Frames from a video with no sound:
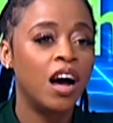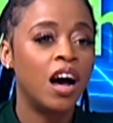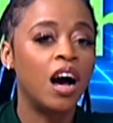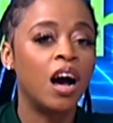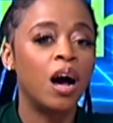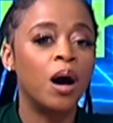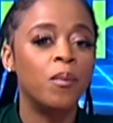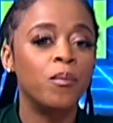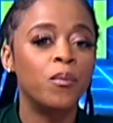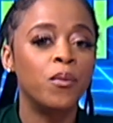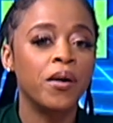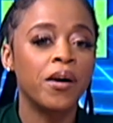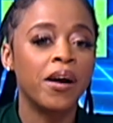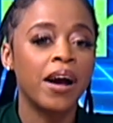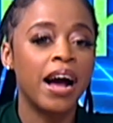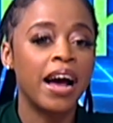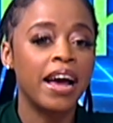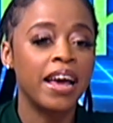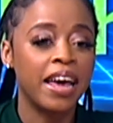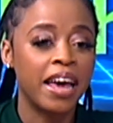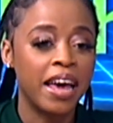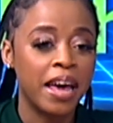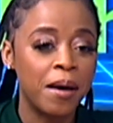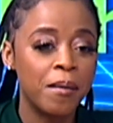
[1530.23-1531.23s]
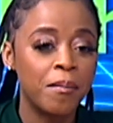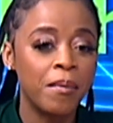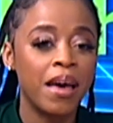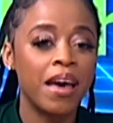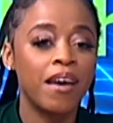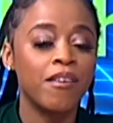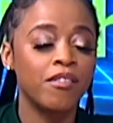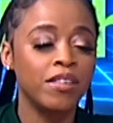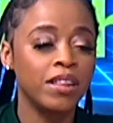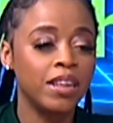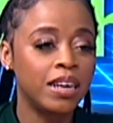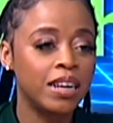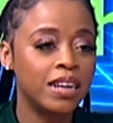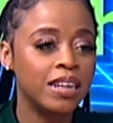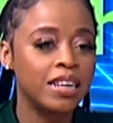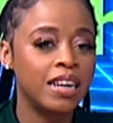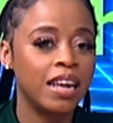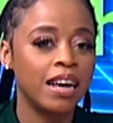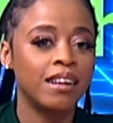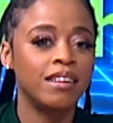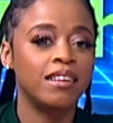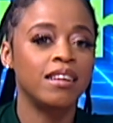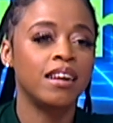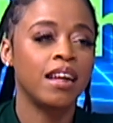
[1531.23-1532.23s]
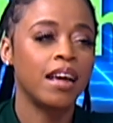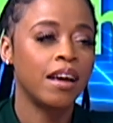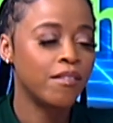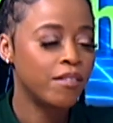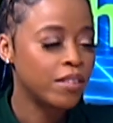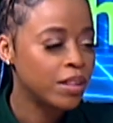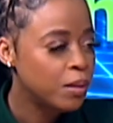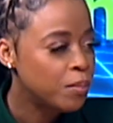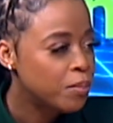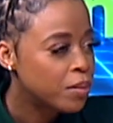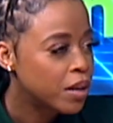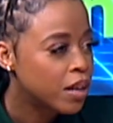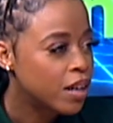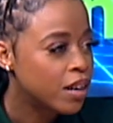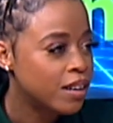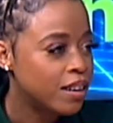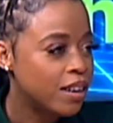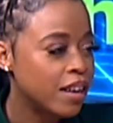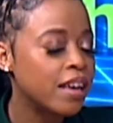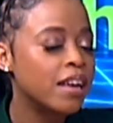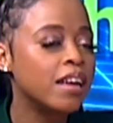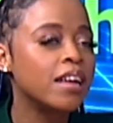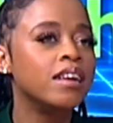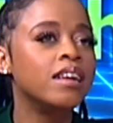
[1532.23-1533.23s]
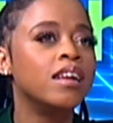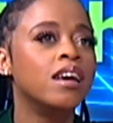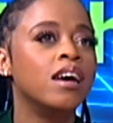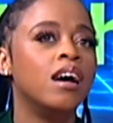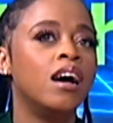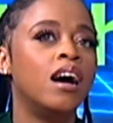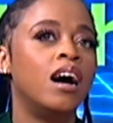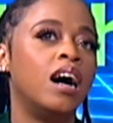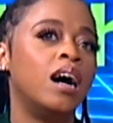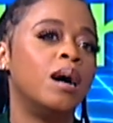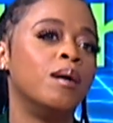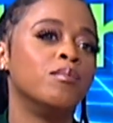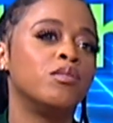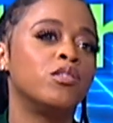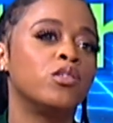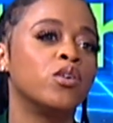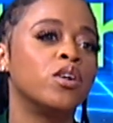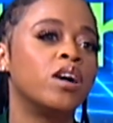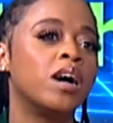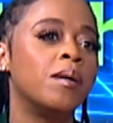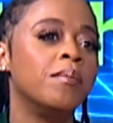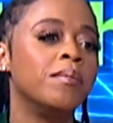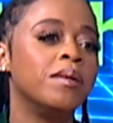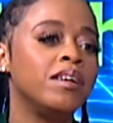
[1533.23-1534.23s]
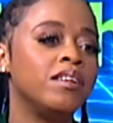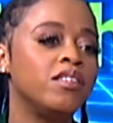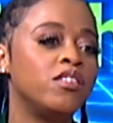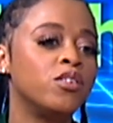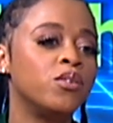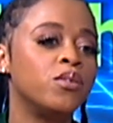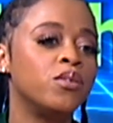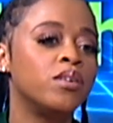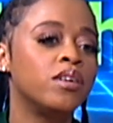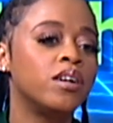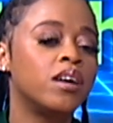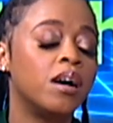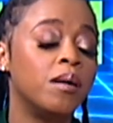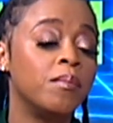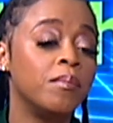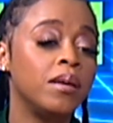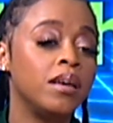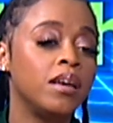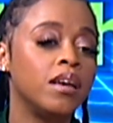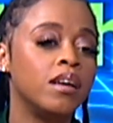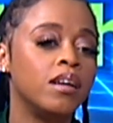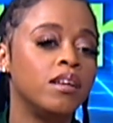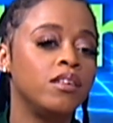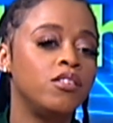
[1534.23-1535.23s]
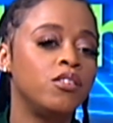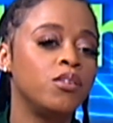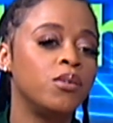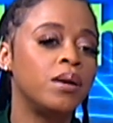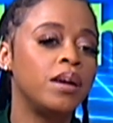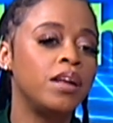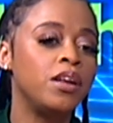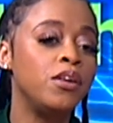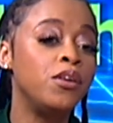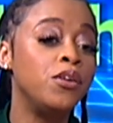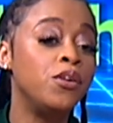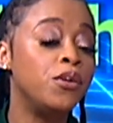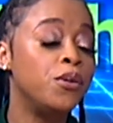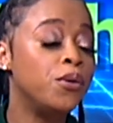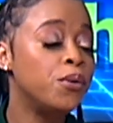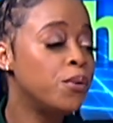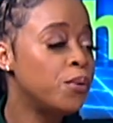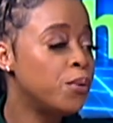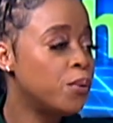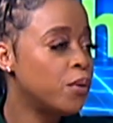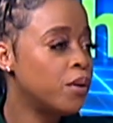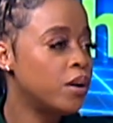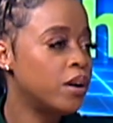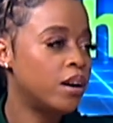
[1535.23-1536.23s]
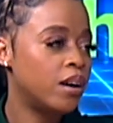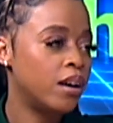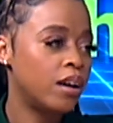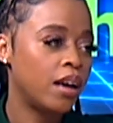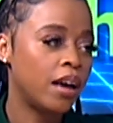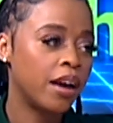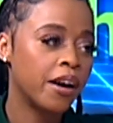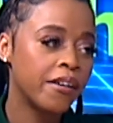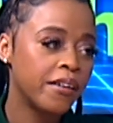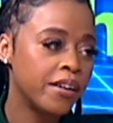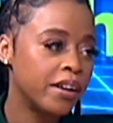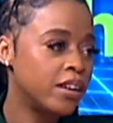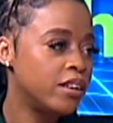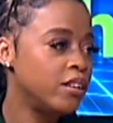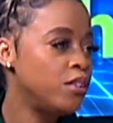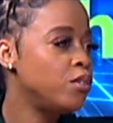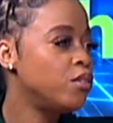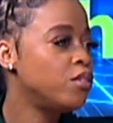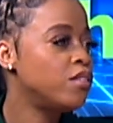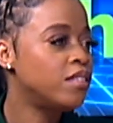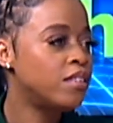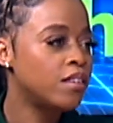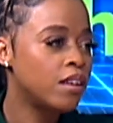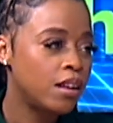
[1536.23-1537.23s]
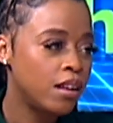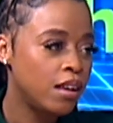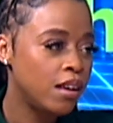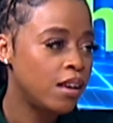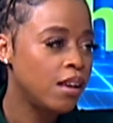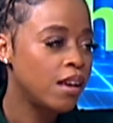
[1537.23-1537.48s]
Where I am heavily connected, heavily plugged in. So coming into a new area, new city,